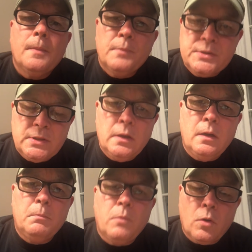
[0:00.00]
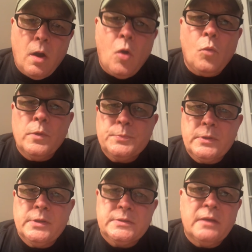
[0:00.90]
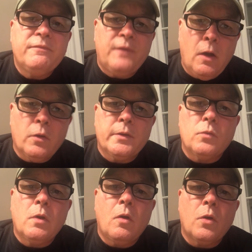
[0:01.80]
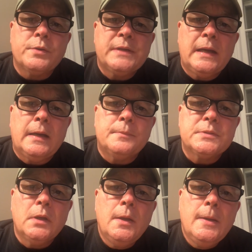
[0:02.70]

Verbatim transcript: but some are homeless because they've fallen on hard times